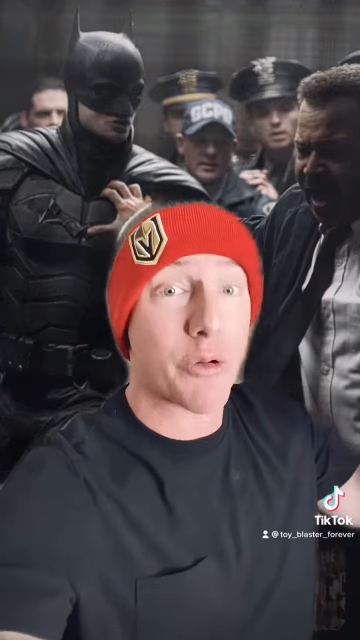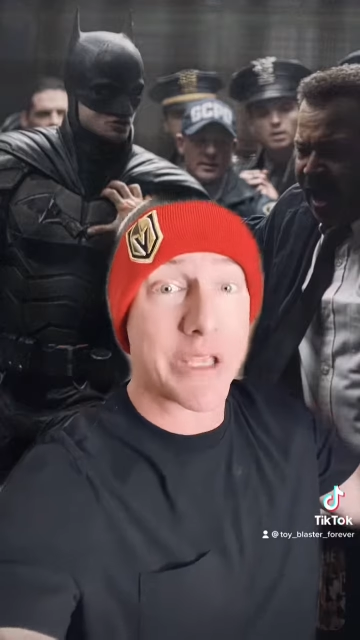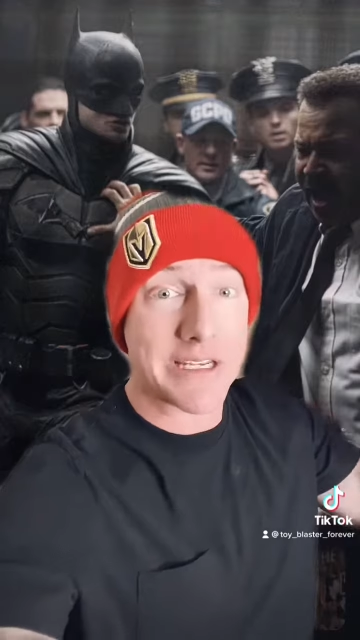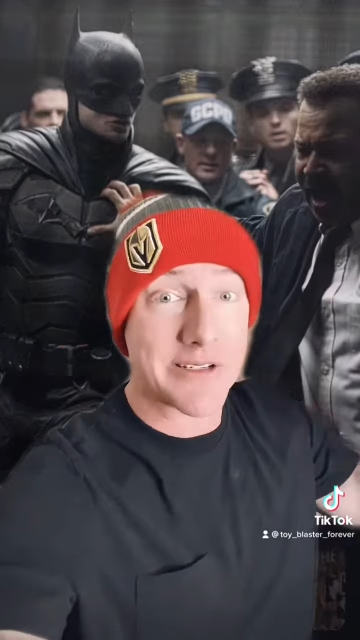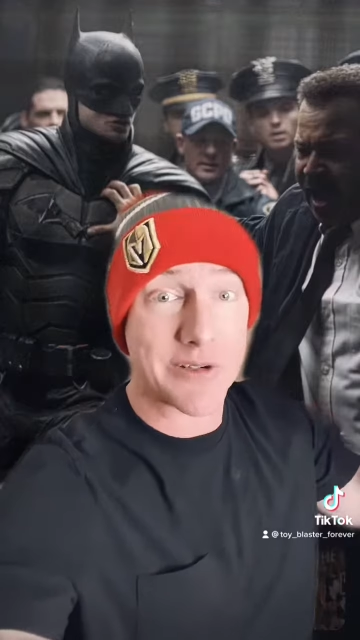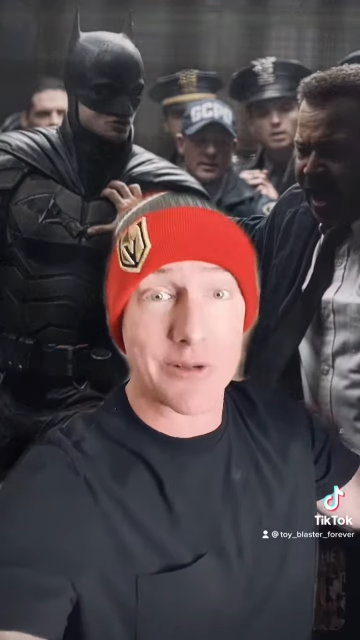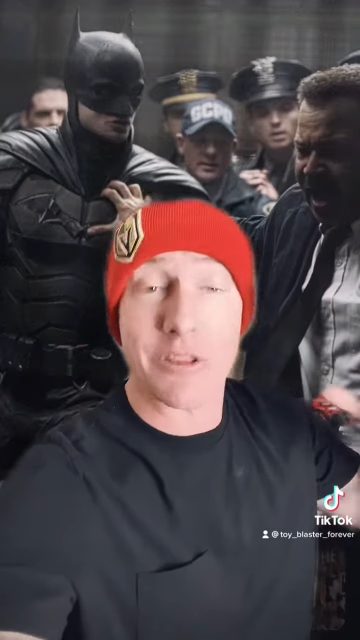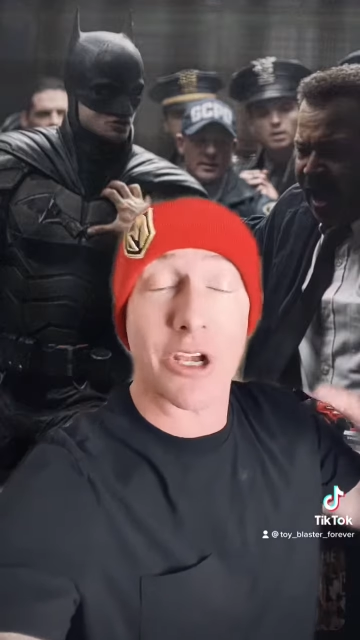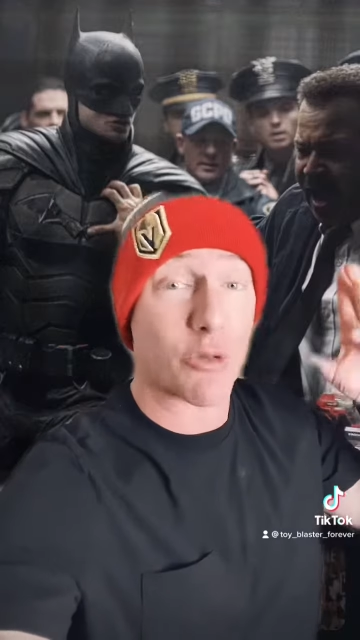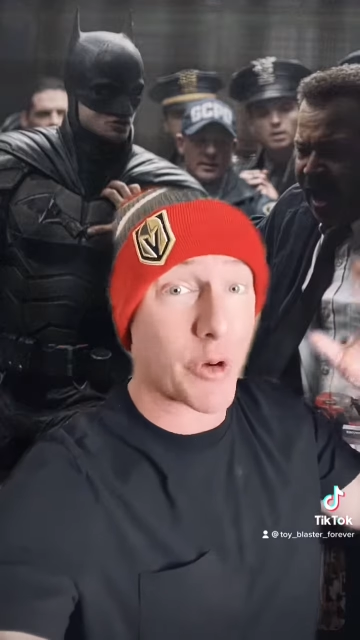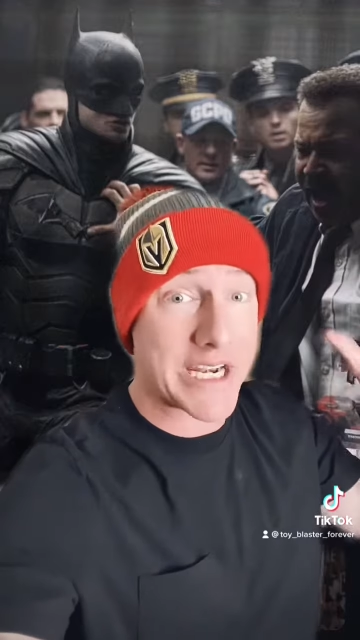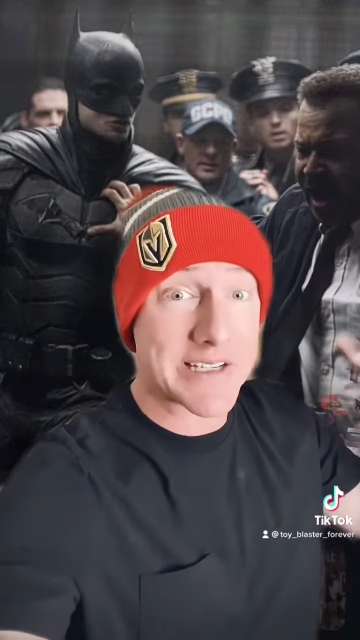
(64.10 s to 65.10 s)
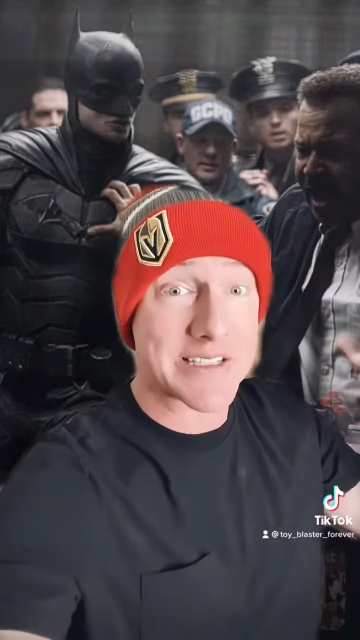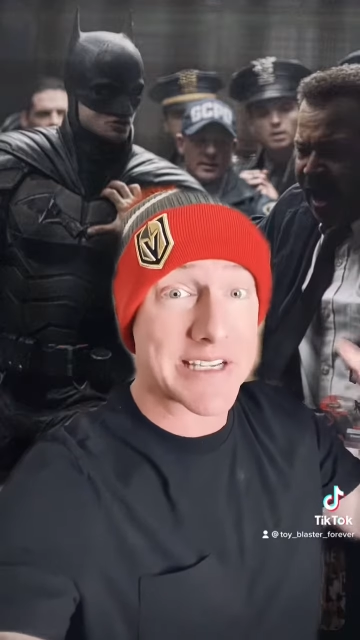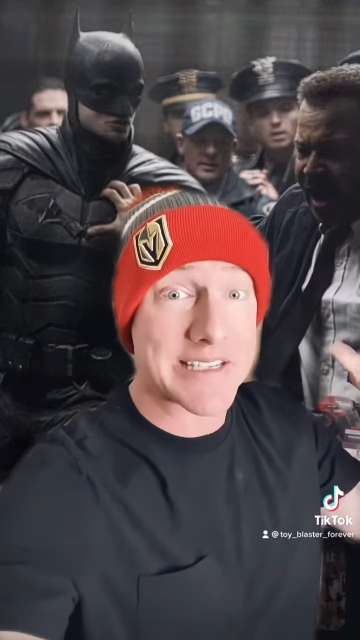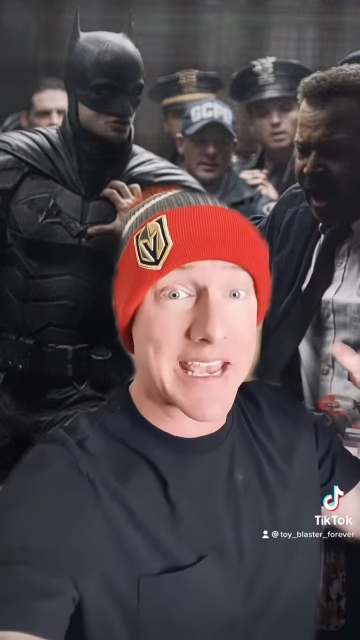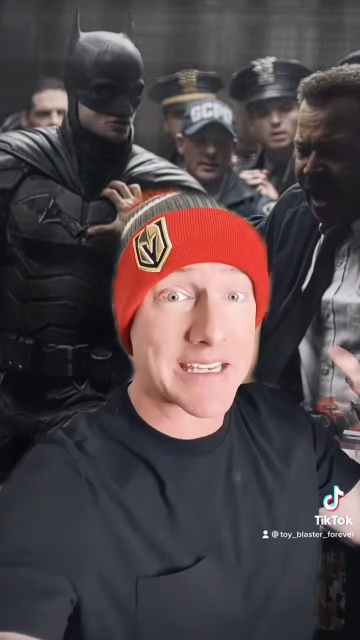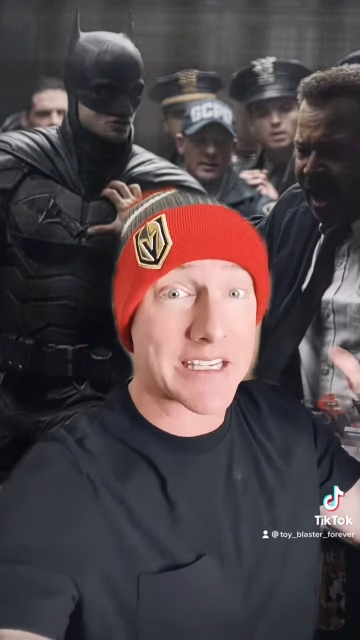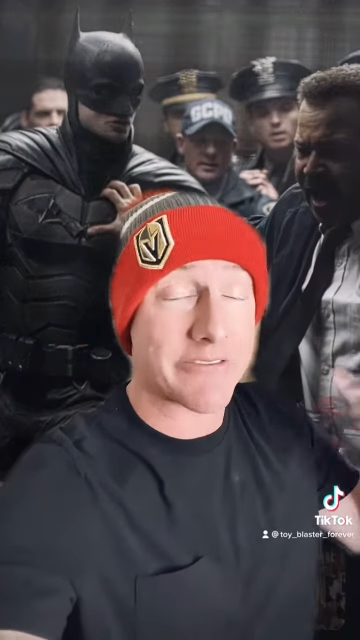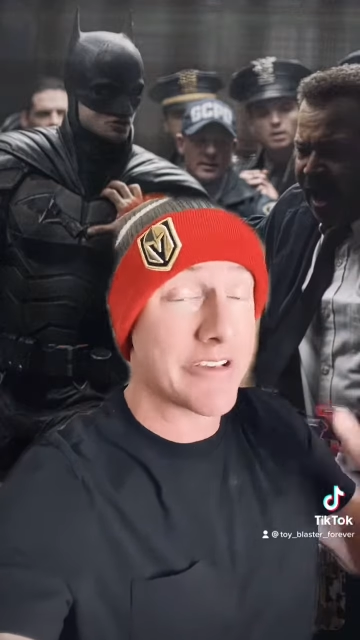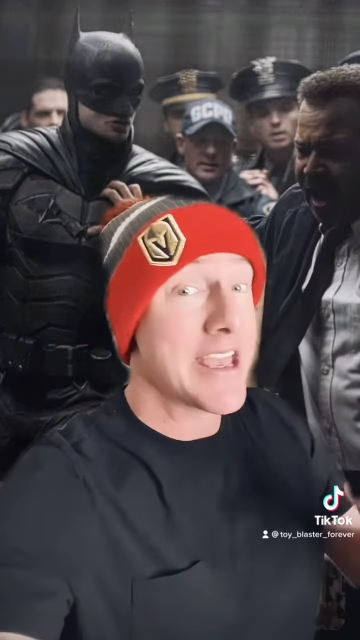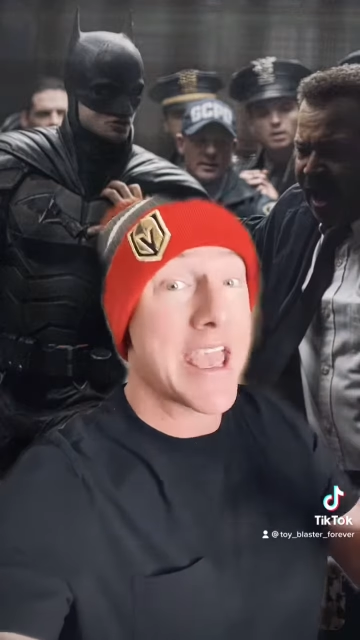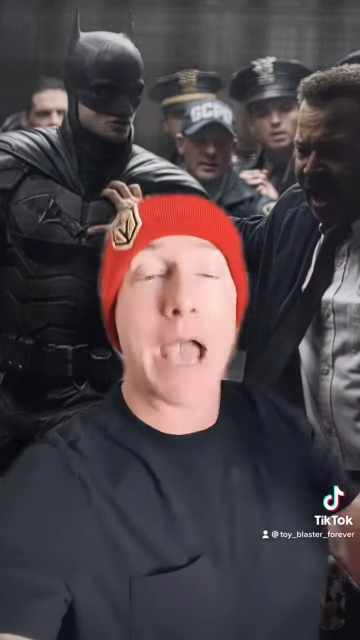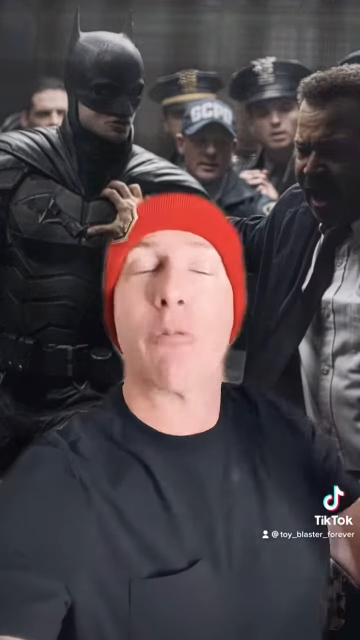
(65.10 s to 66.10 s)
into the greatest detective
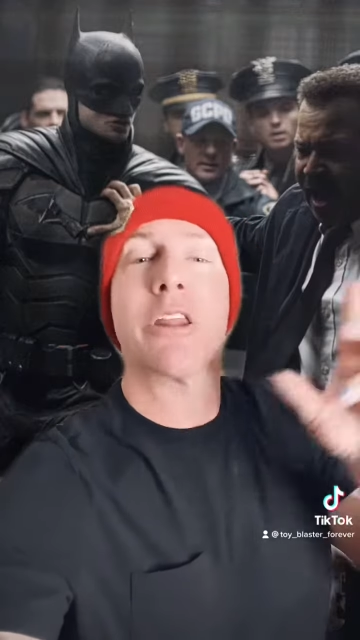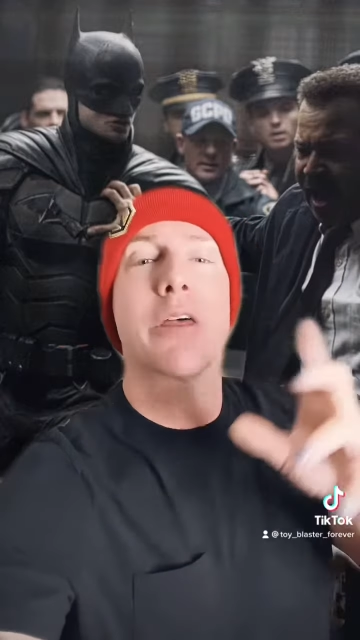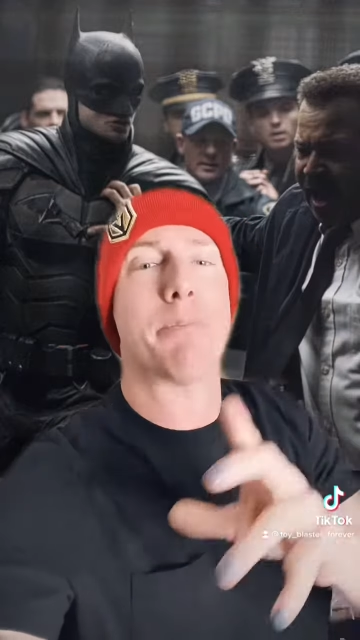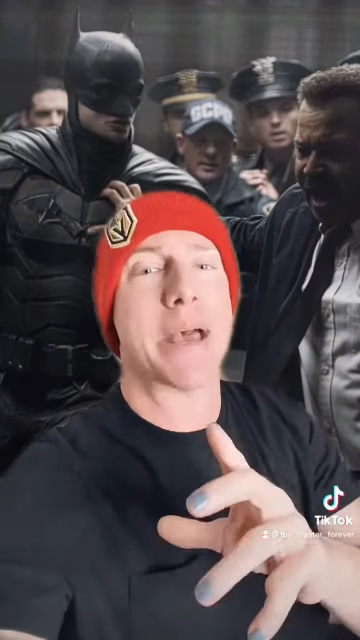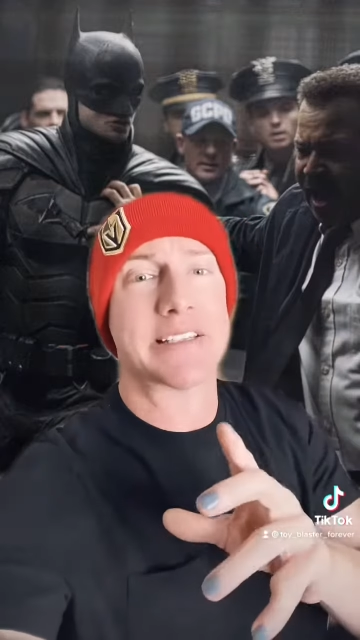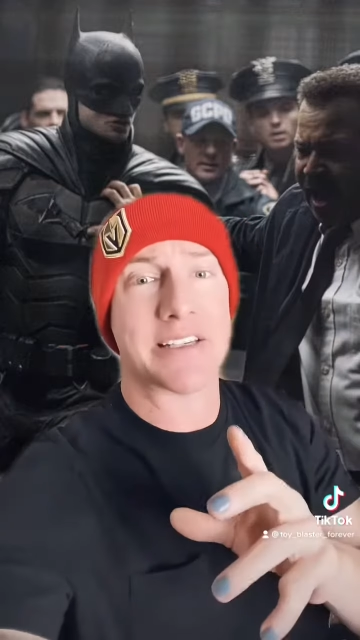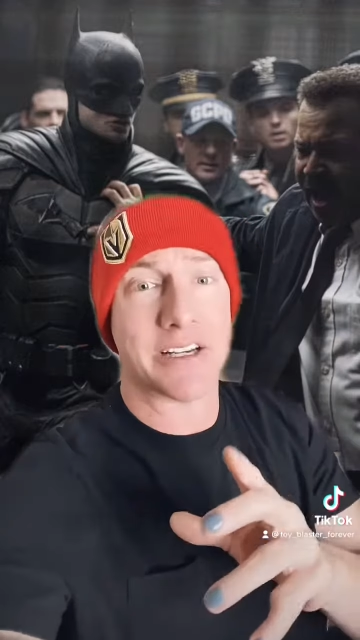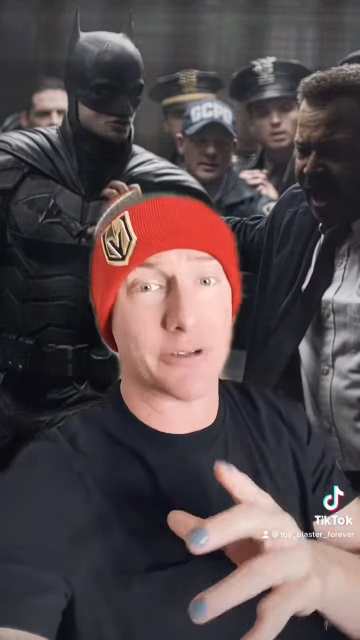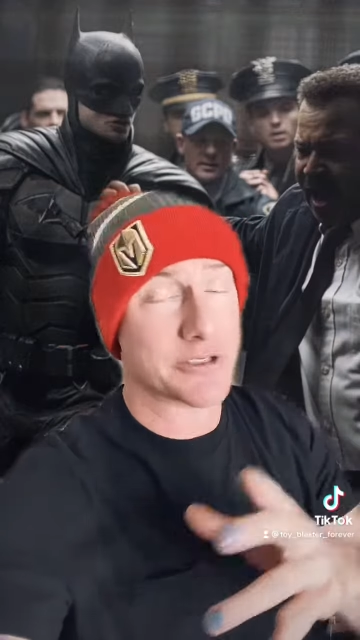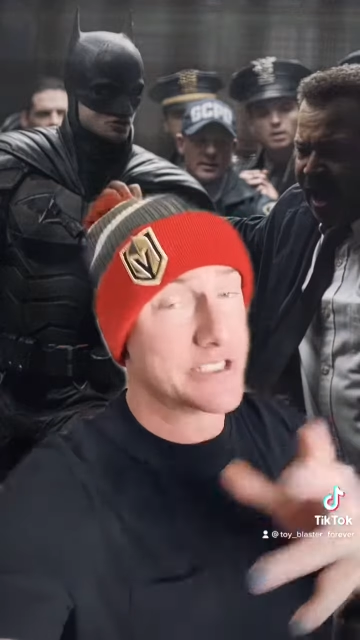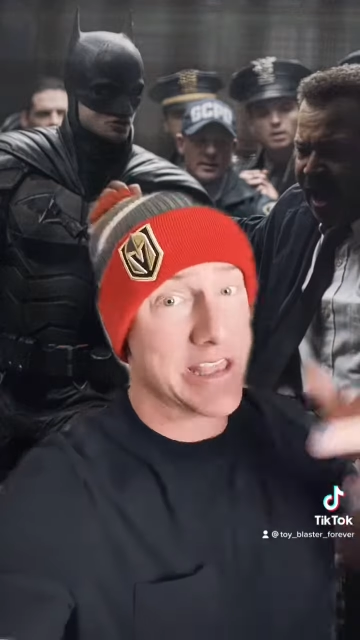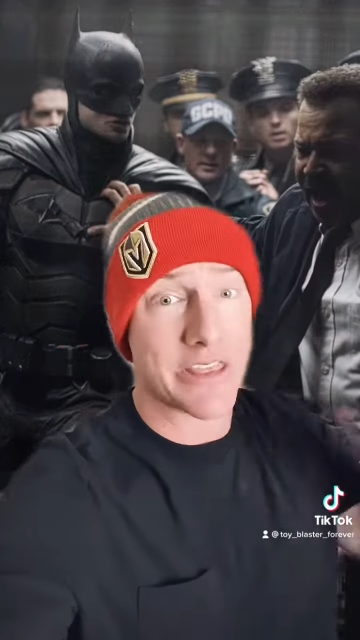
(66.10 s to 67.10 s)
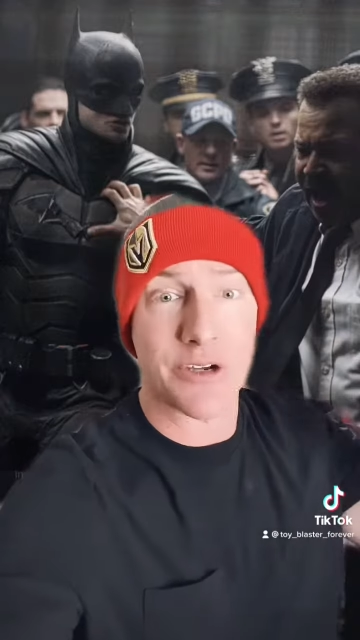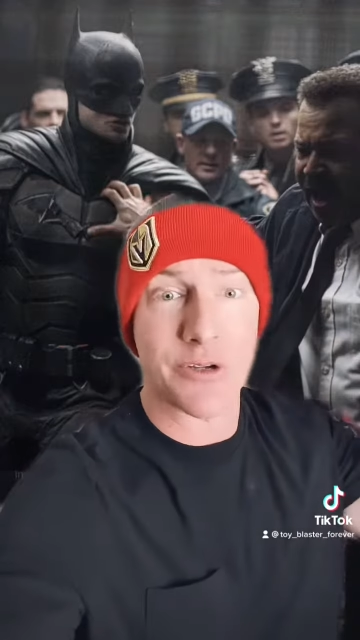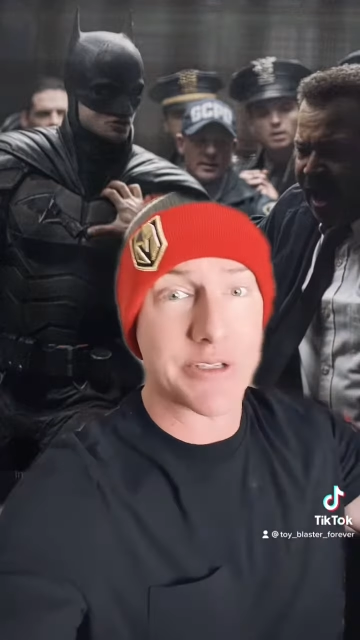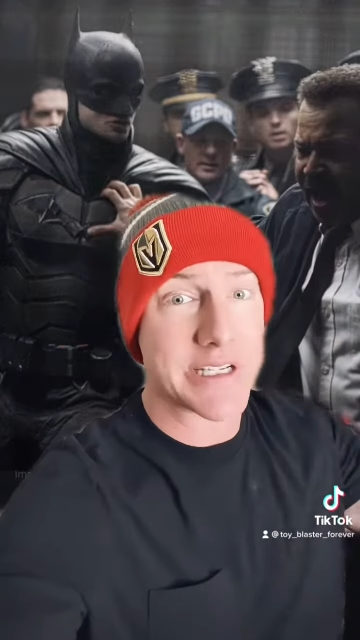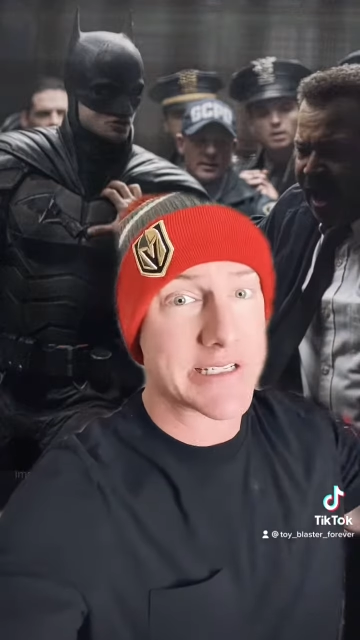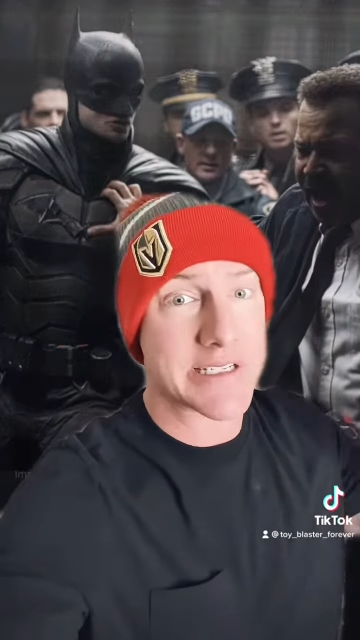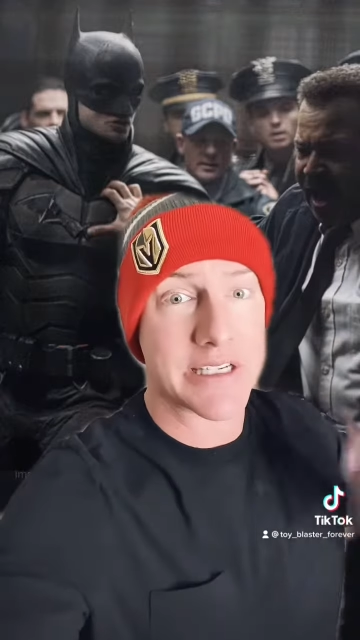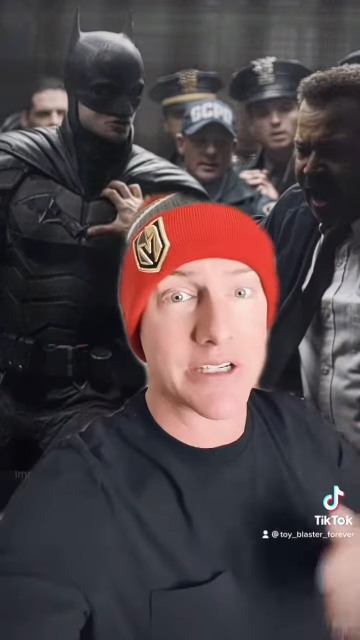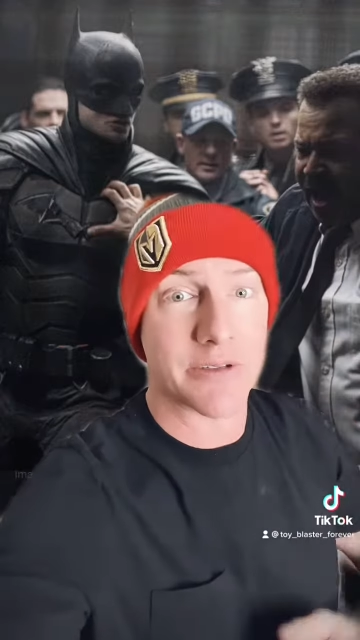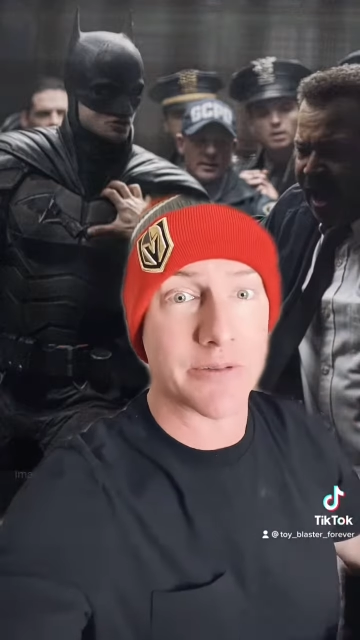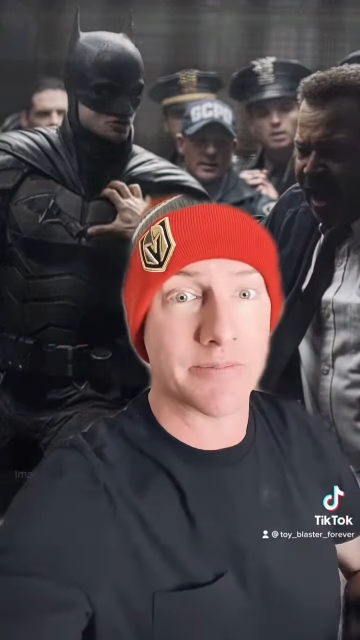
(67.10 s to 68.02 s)
and one of the best heroes in the new DCU.